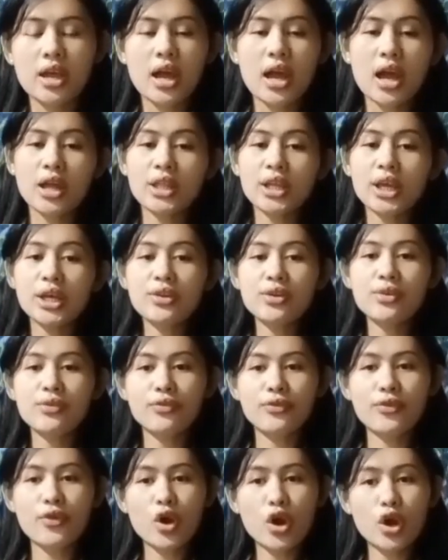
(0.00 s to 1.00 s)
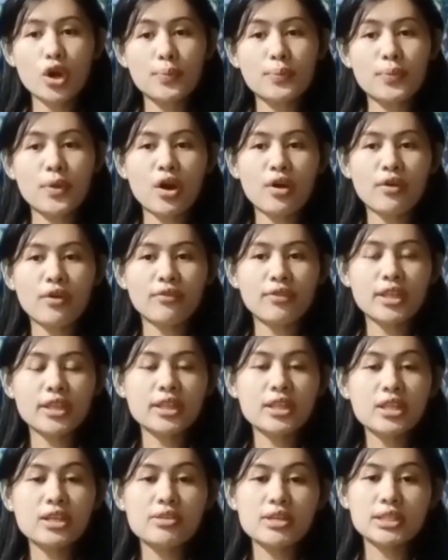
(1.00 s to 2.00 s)
Another form of
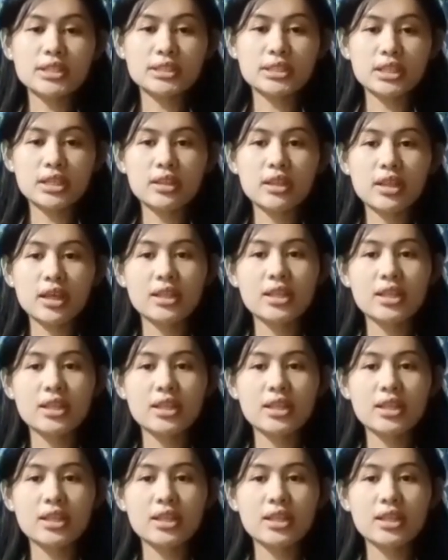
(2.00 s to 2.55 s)
literacy that